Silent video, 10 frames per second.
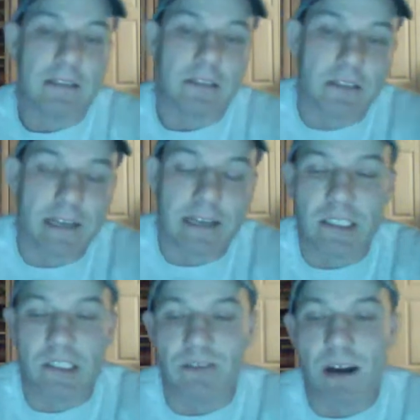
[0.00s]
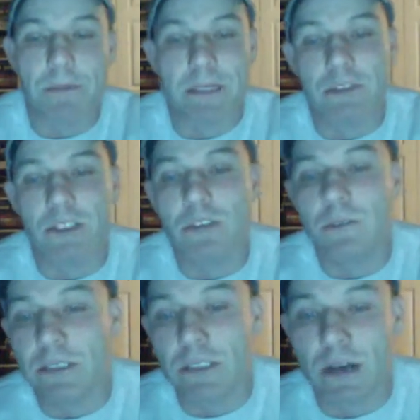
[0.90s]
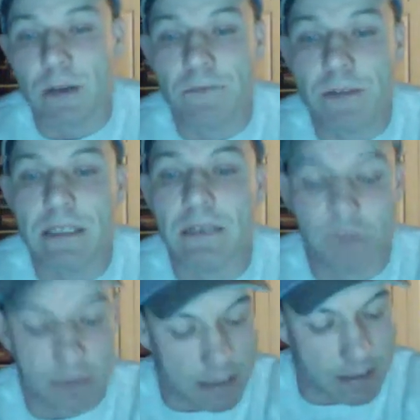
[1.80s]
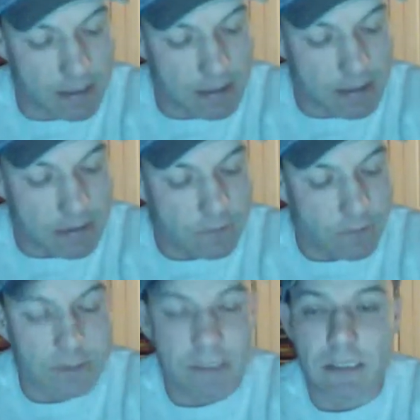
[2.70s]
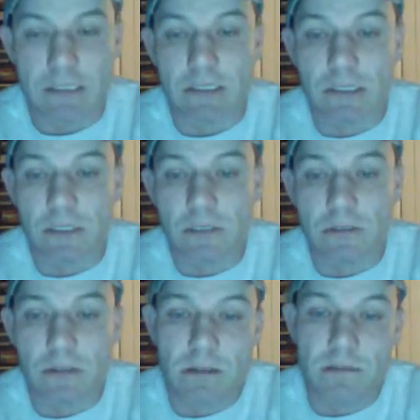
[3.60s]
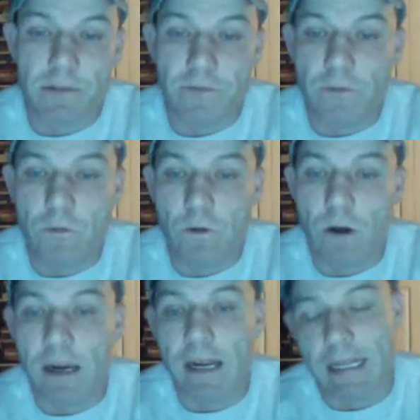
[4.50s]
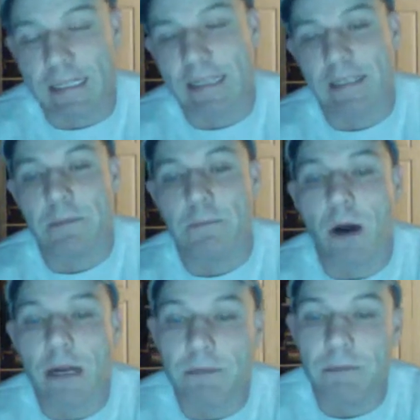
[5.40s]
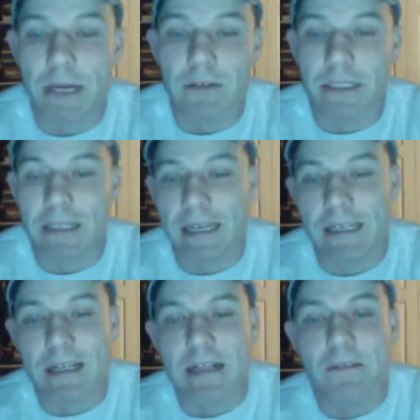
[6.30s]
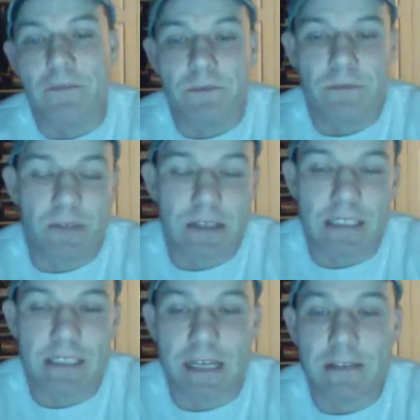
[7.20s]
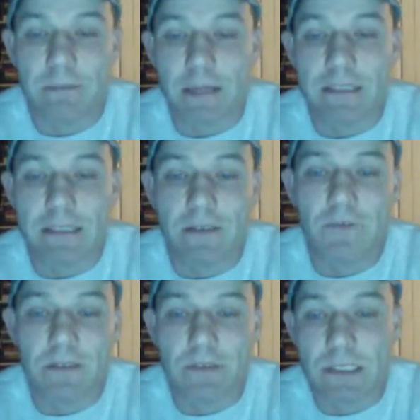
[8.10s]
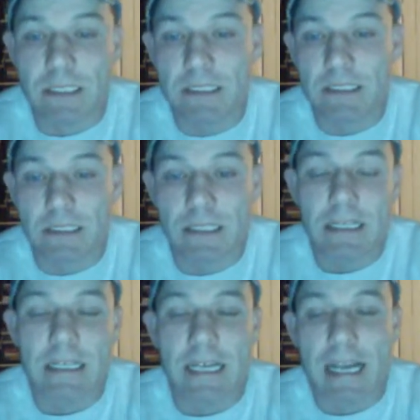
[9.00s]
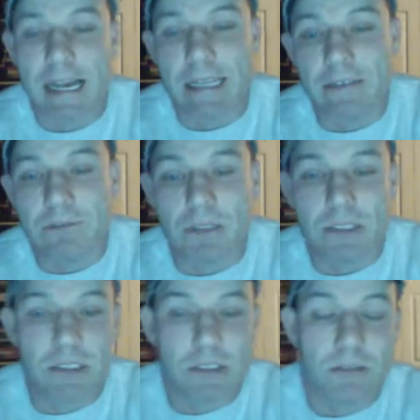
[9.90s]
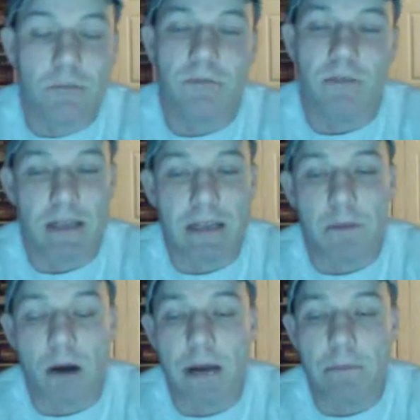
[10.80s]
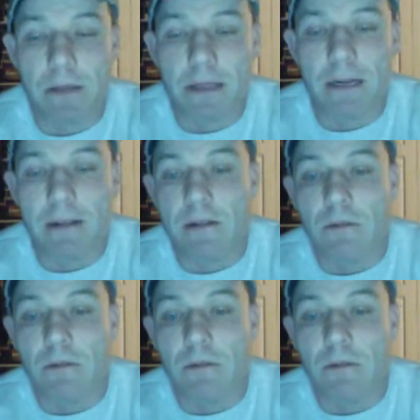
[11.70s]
it, the ratings dropped but it was still in the top 50 for the for seasons 2 through 4 and then it bottomed out in like 59th place in the fifth season and it was still really popular